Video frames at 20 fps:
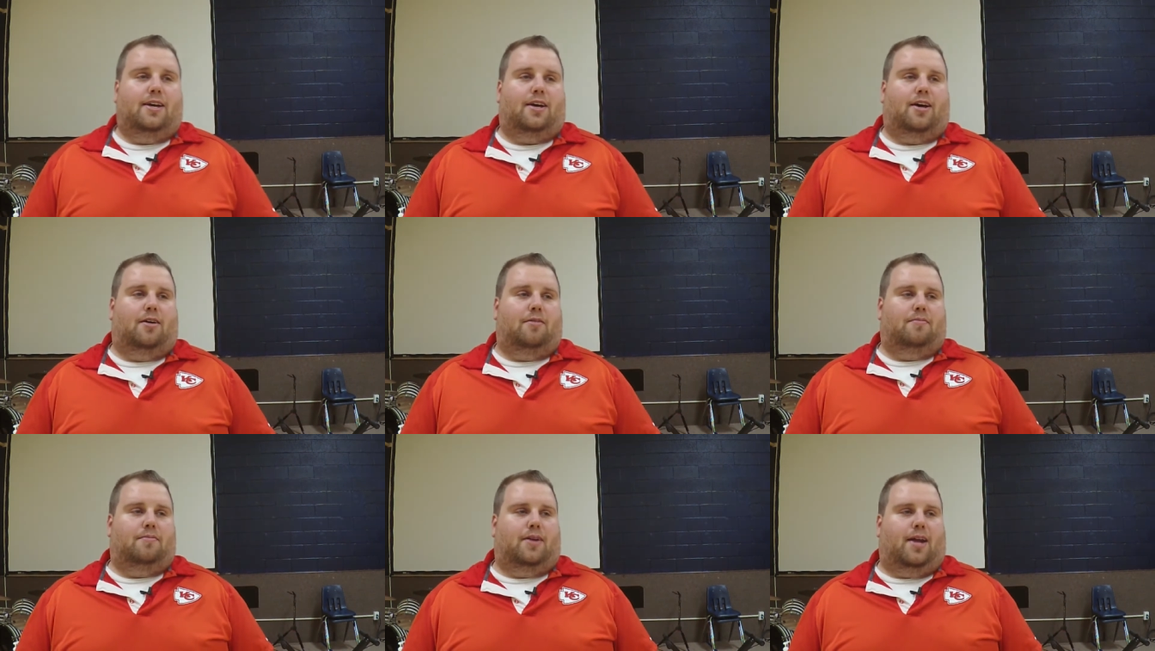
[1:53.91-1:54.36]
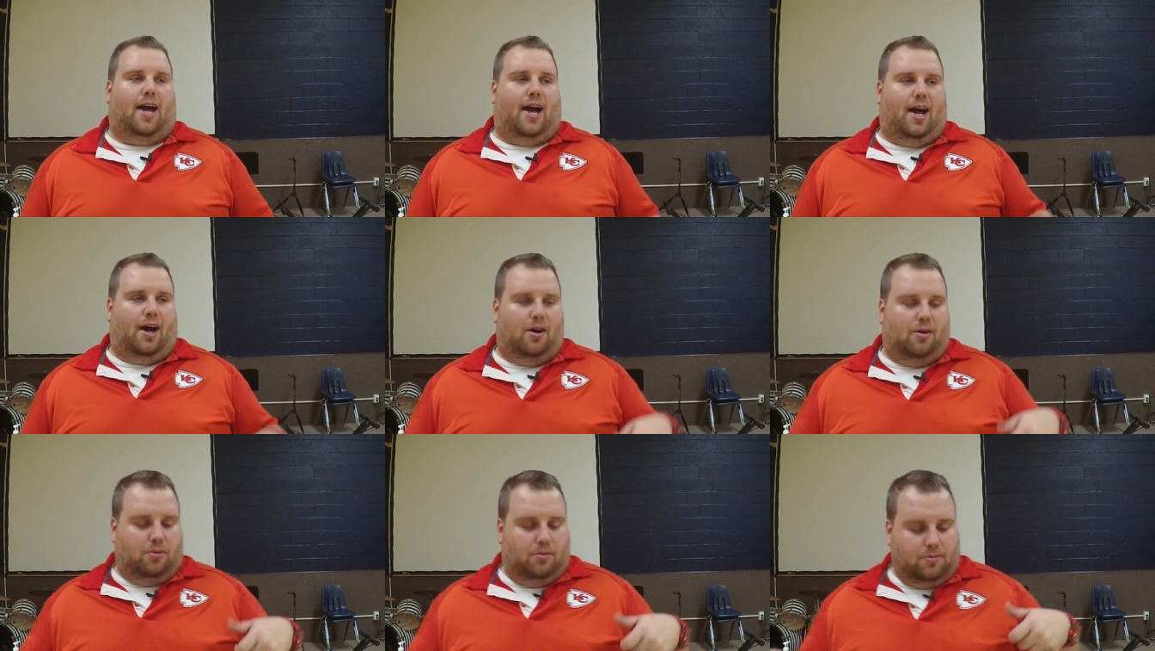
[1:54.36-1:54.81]

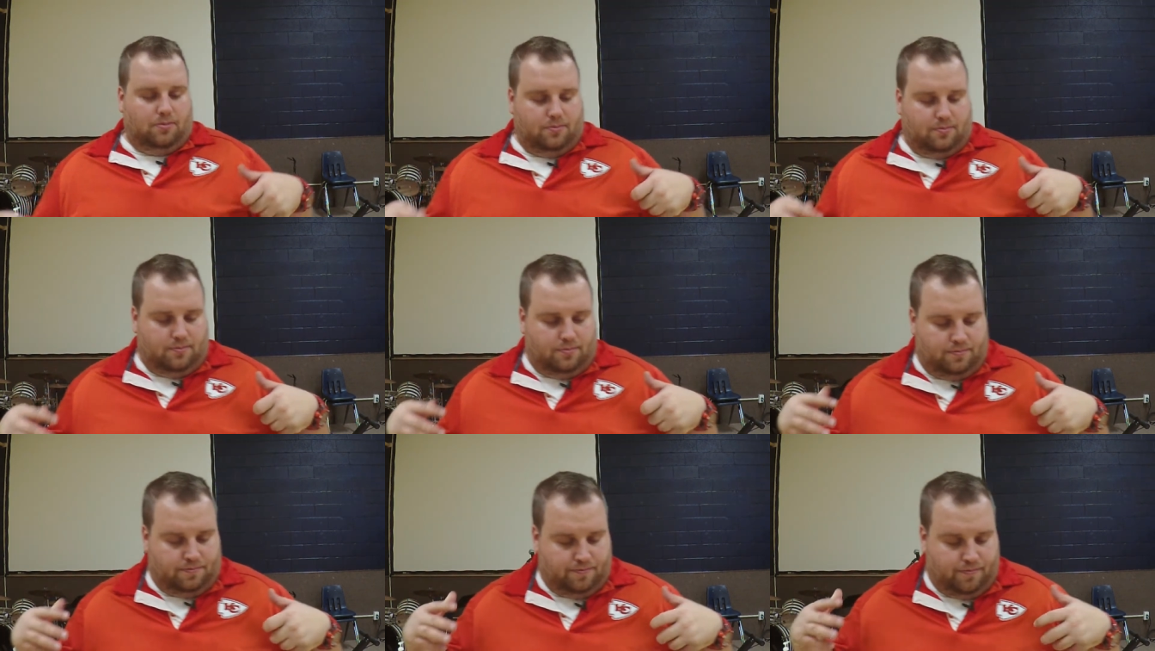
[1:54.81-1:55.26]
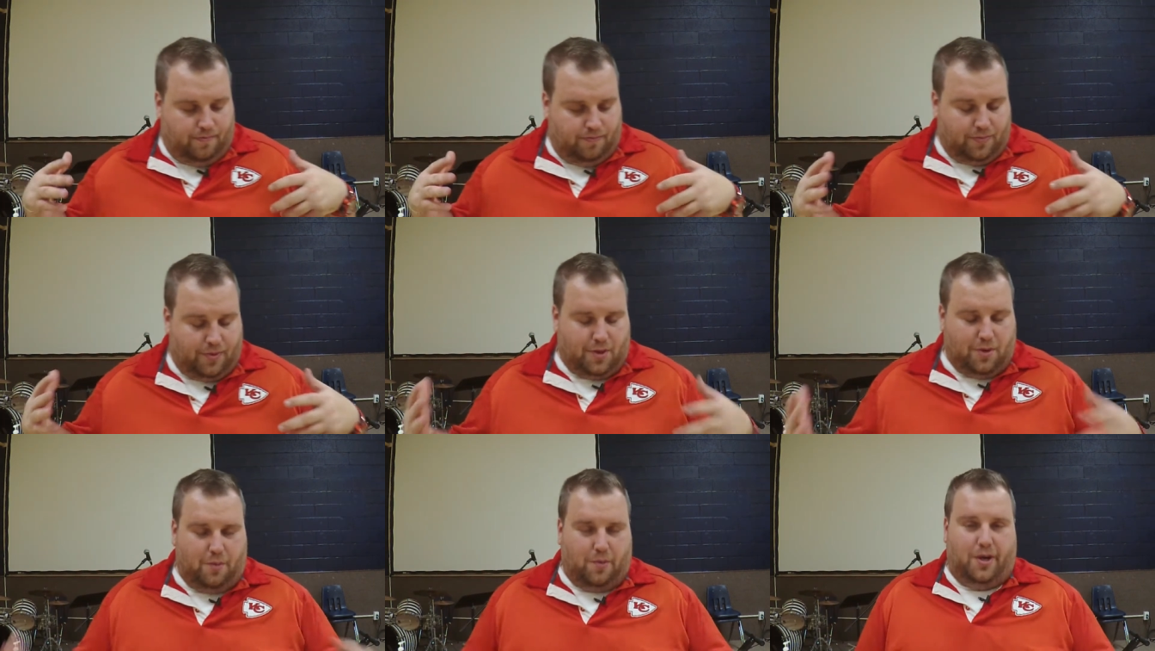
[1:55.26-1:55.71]
Now
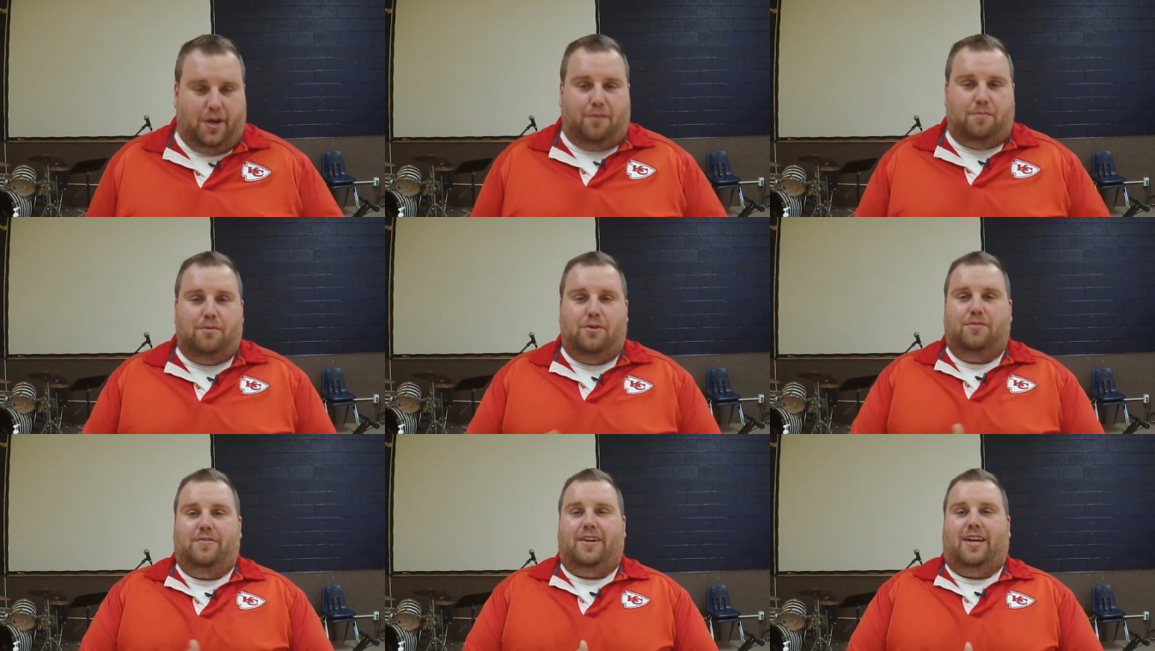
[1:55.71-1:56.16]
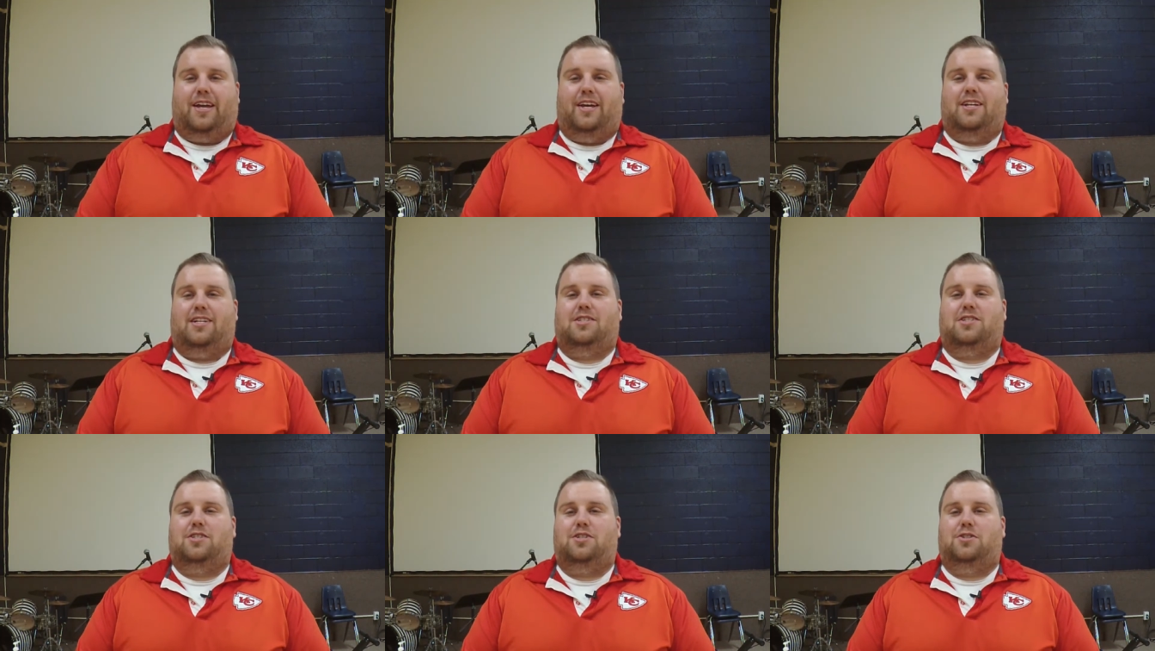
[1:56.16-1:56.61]
we are moving
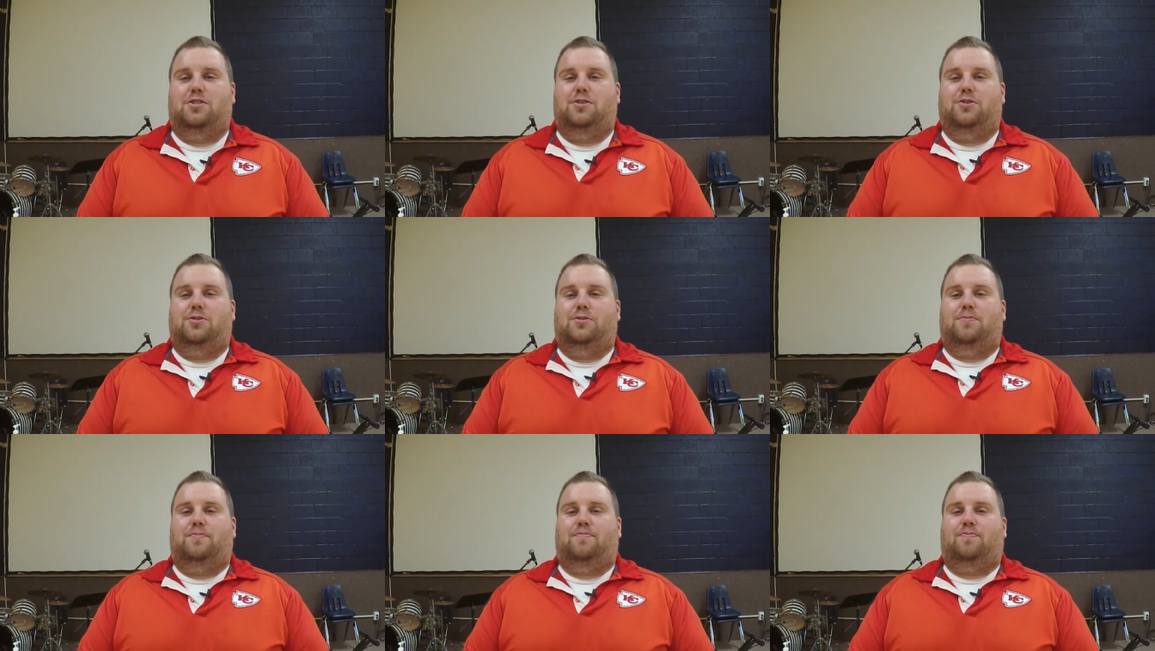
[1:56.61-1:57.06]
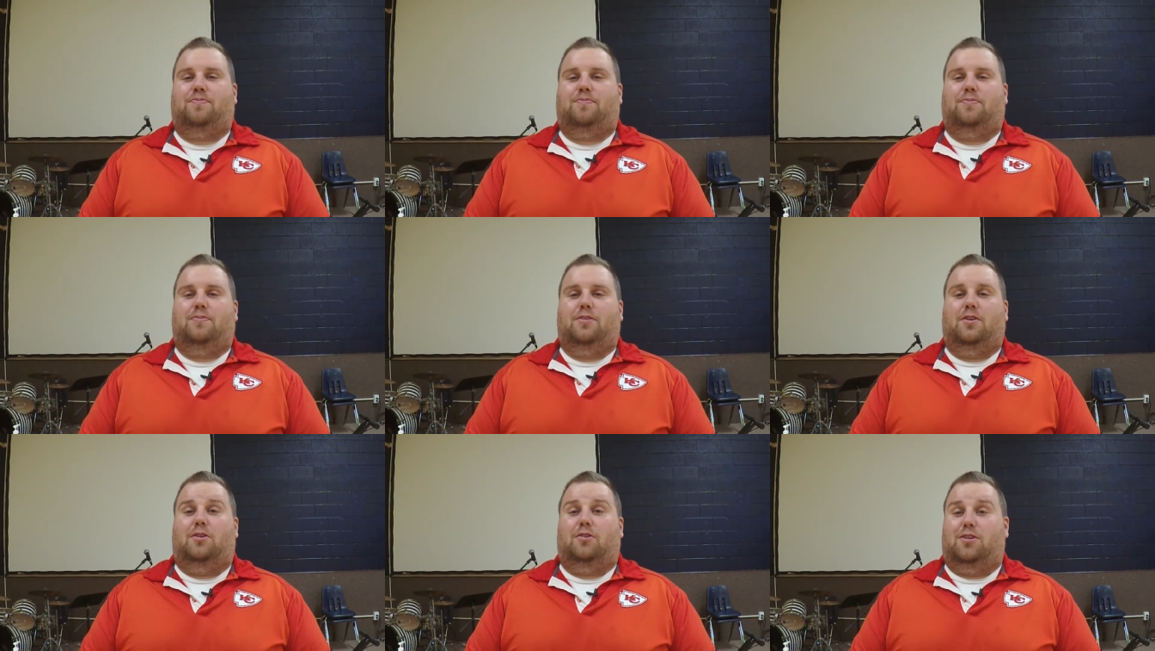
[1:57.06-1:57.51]
into
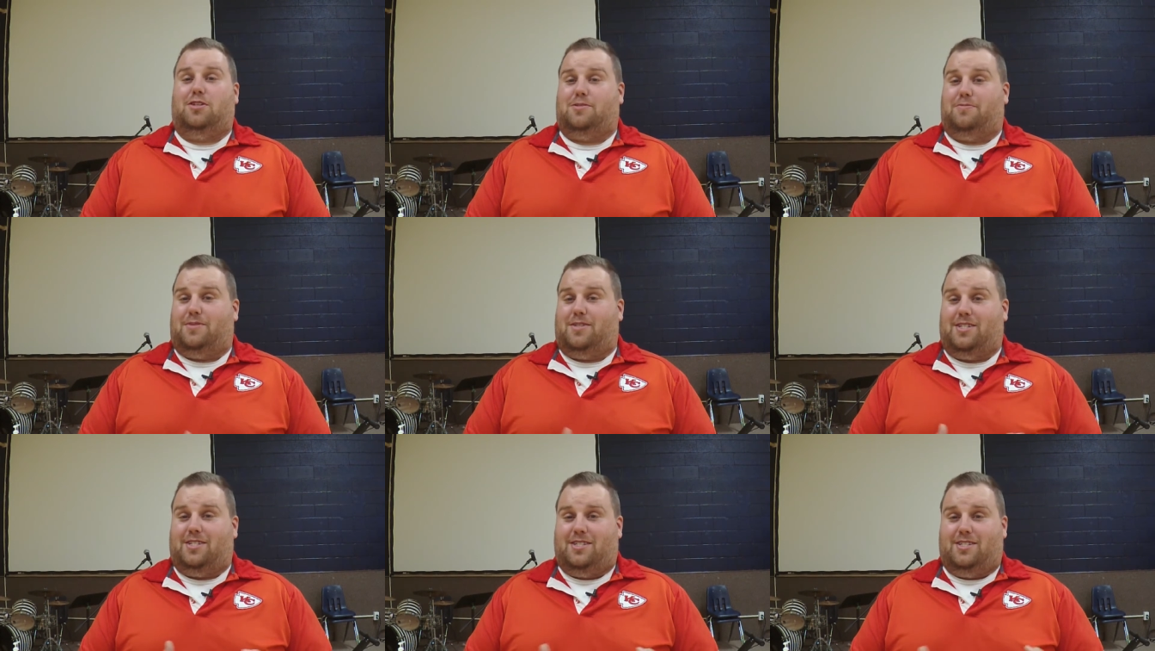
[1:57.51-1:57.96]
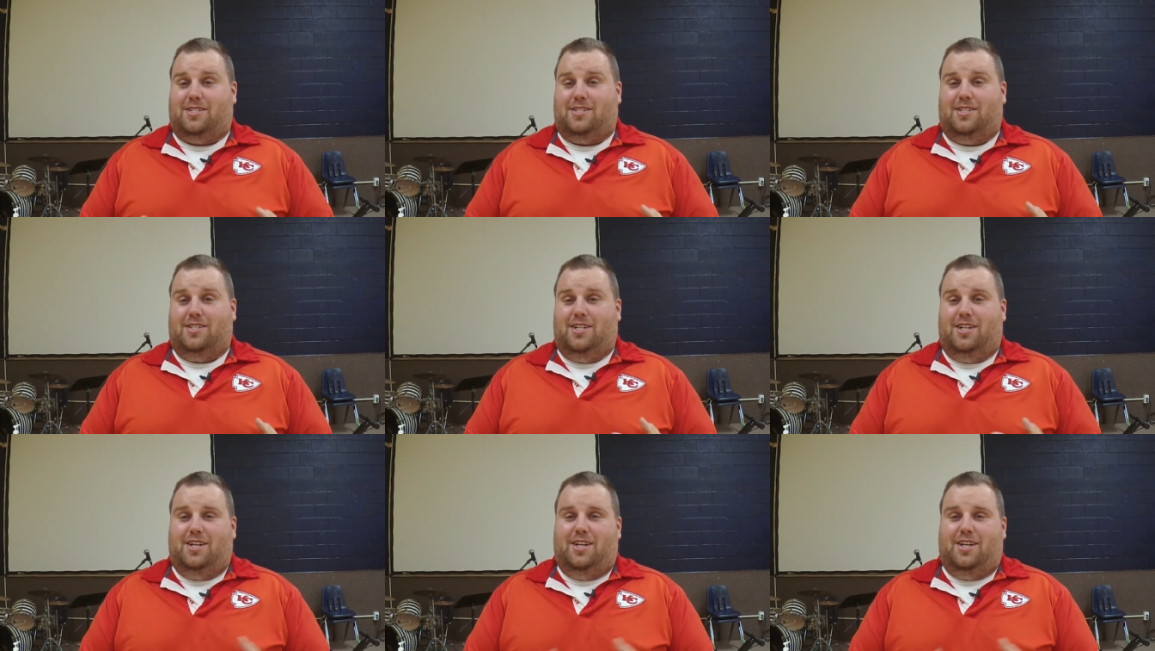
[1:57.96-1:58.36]
Christmas.